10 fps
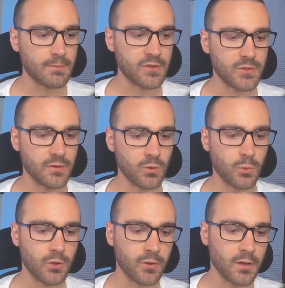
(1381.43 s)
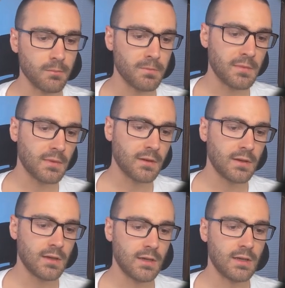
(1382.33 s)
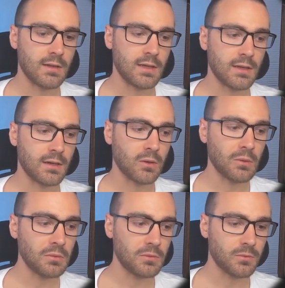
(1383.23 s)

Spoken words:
the server program and then I'll